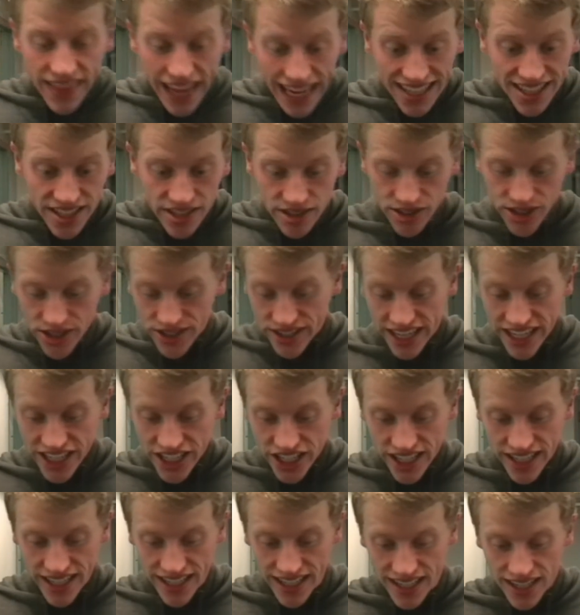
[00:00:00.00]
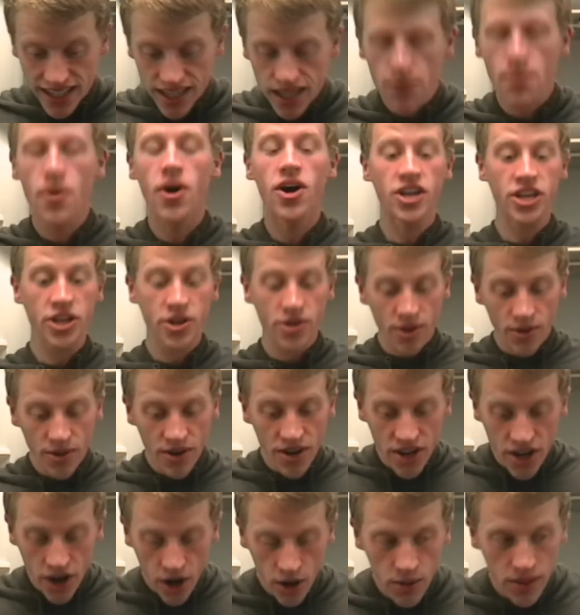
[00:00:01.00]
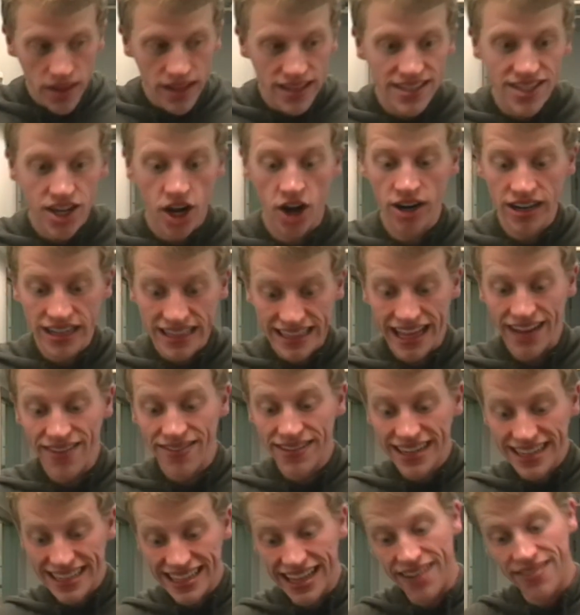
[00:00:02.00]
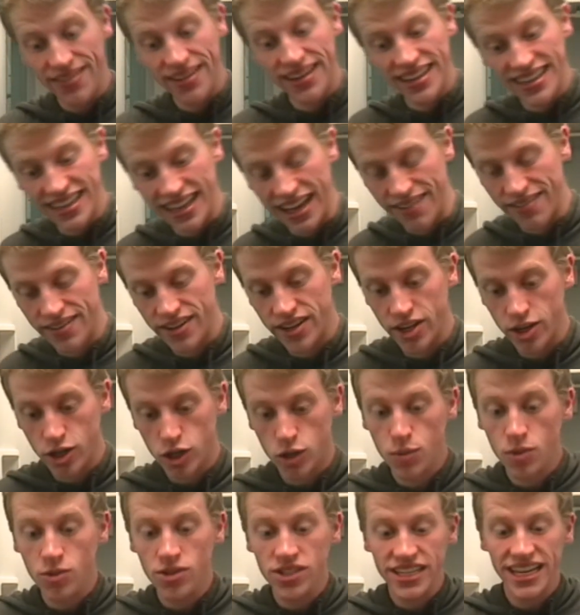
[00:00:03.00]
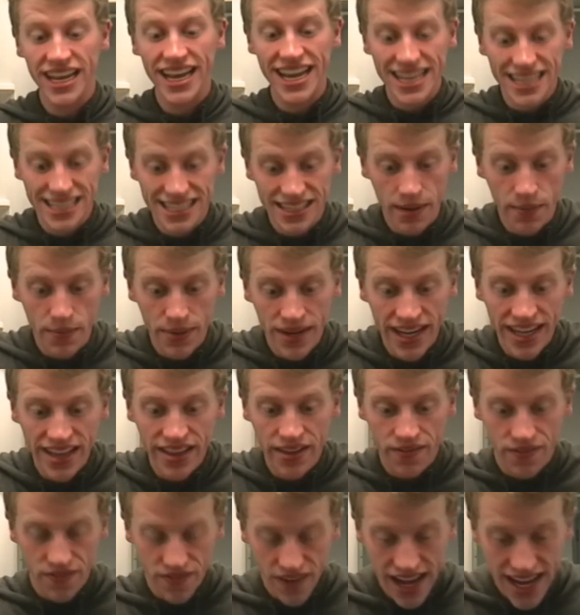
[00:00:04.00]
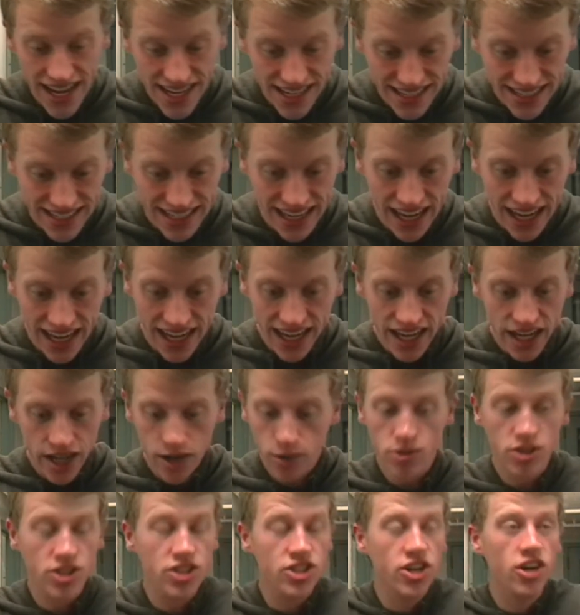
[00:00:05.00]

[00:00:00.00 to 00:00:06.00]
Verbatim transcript: That's their tradition. Come on, you don't know this? On 11 11 11, you're supposed to hit somebody in the face. It was